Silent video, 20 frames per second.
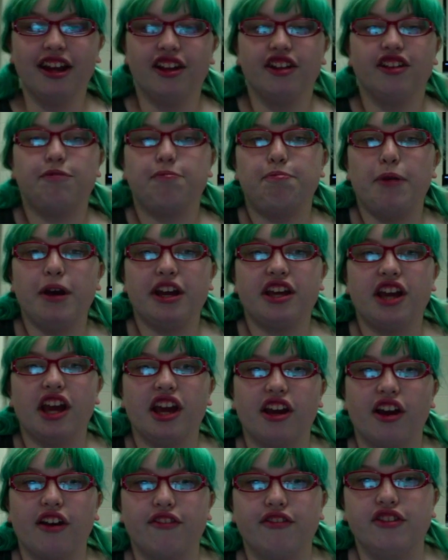
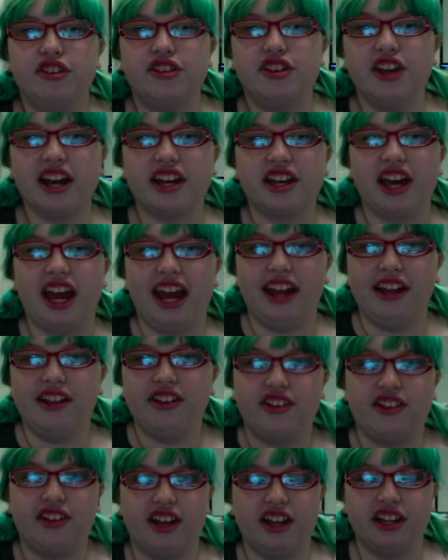Speaking of
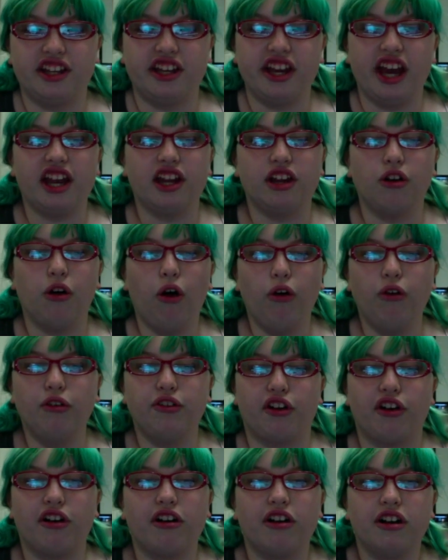decades and getting
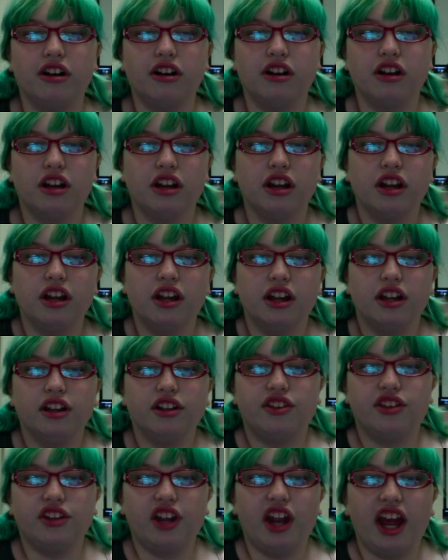older,
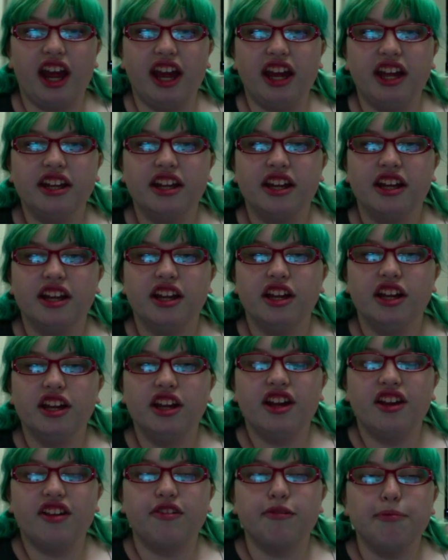today
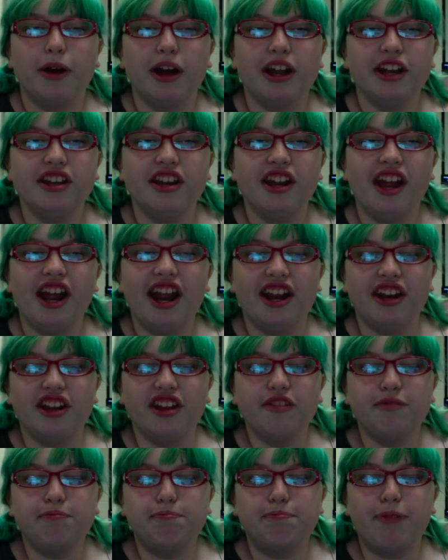is my
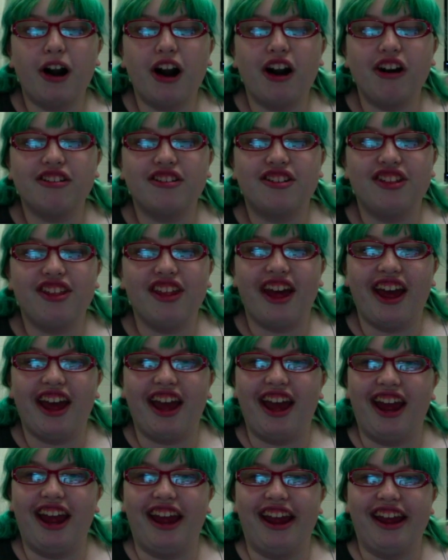nanny's
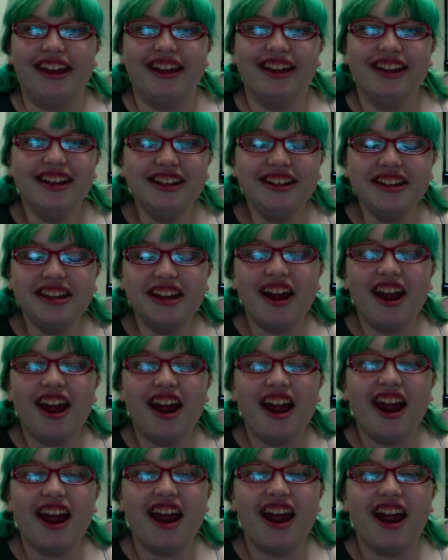birthday.
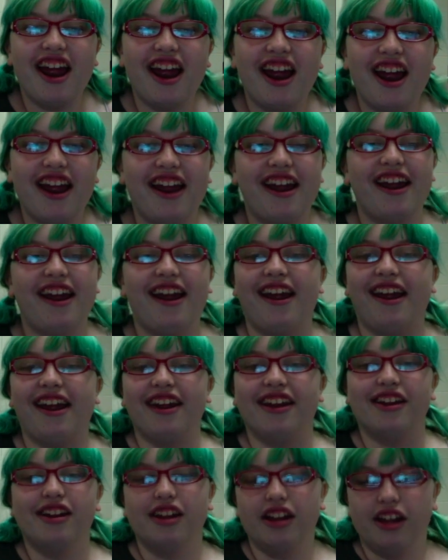Yay!
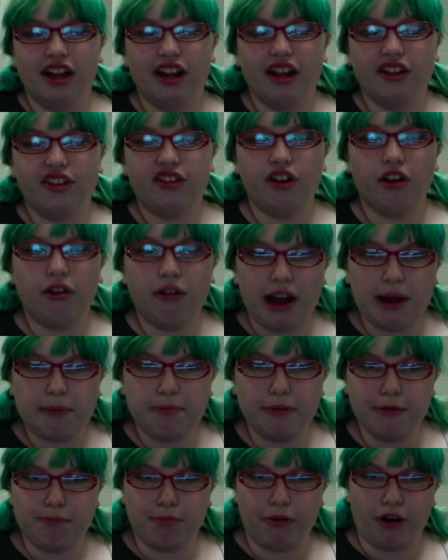So
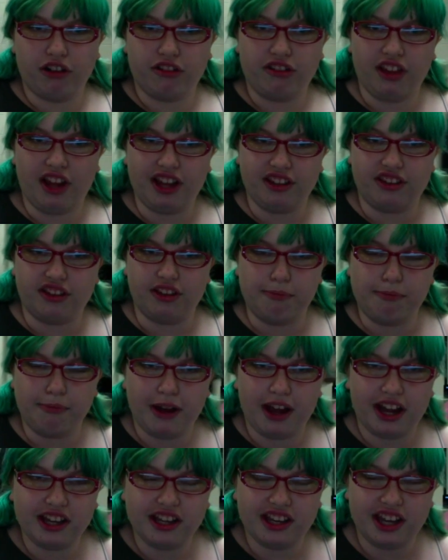happy birthday to
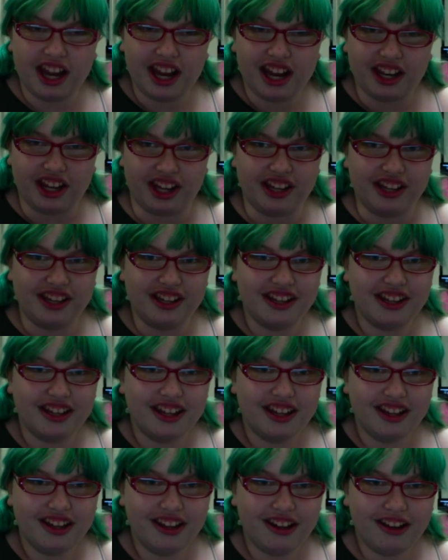my nanny.
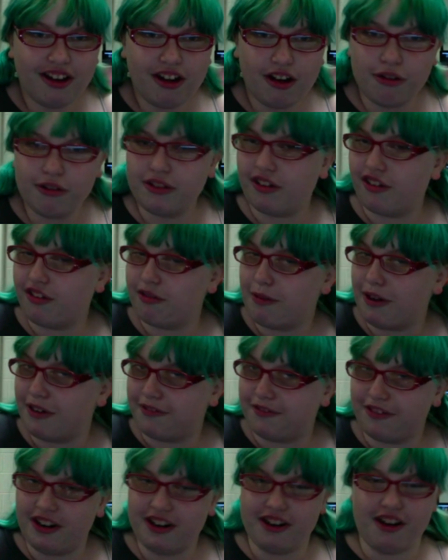Oh, and there's my
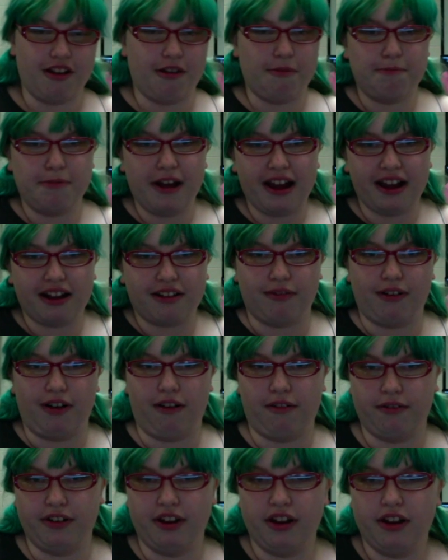friend in the
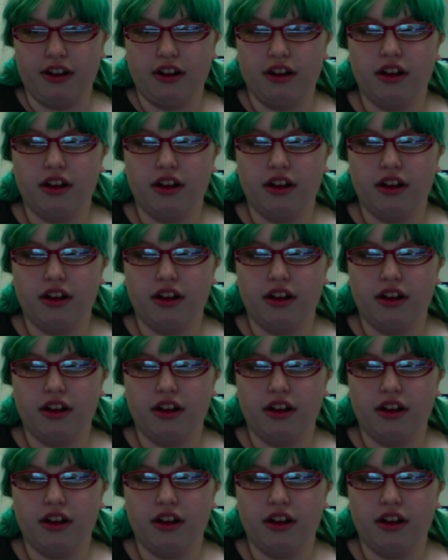background.